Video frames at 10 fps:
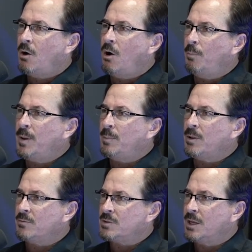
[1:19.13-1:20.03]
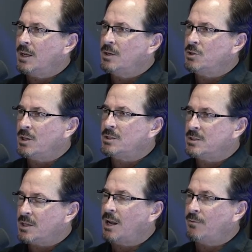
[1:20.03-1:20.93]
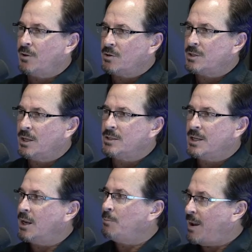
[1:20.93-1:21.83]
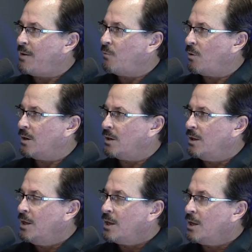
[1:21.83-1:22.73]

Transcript: all people have sinned, Jesus died for their sins, he can pay for it. Mm-hmm.